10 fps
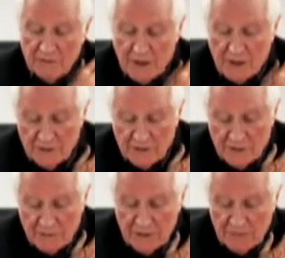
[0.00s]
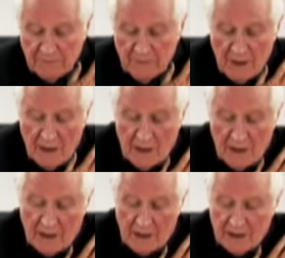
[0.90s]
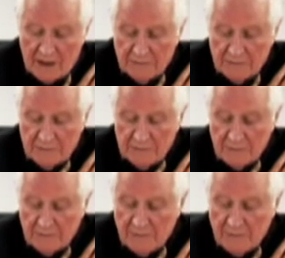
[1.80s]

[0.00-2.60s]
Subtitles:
regular jobs.